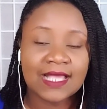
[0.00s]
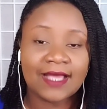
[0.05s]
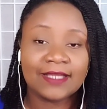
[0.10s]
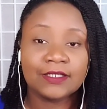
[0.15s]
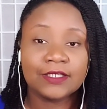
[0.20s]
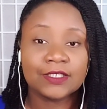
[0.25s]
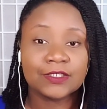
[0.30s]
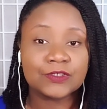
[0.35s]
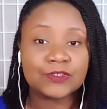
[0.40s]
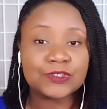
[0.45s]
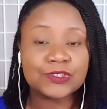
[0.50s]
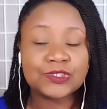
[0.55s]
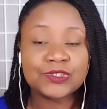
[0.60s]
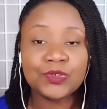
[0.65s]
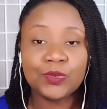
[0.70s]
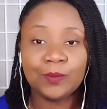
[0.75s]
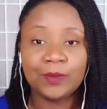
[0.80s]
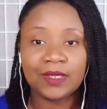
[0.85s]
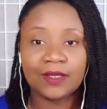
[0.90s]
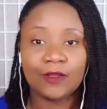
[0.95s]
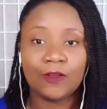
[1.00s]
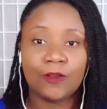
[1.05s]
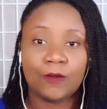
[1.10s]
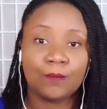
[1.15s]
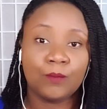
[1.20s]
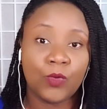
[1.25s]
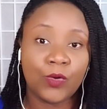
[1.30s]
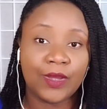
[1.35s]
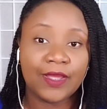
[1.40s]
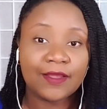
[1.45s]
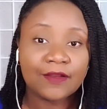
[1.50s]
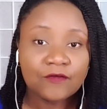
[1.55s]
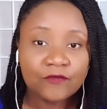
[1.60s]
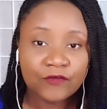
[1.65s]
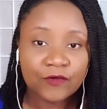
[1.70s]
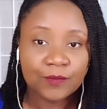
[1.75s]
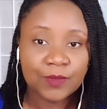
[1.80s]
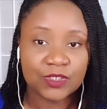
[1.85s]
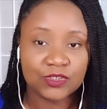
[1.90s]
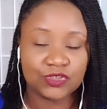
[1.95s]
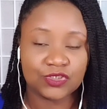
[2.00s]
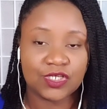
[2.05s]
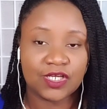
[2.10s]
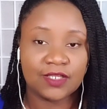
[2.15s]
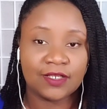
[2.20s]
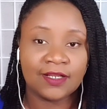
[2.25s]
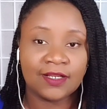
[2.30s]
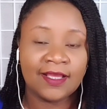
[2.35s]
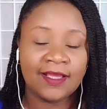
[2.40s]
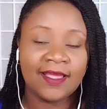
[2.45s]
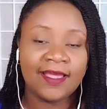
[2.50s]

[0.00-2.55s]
and consuming a lot more information.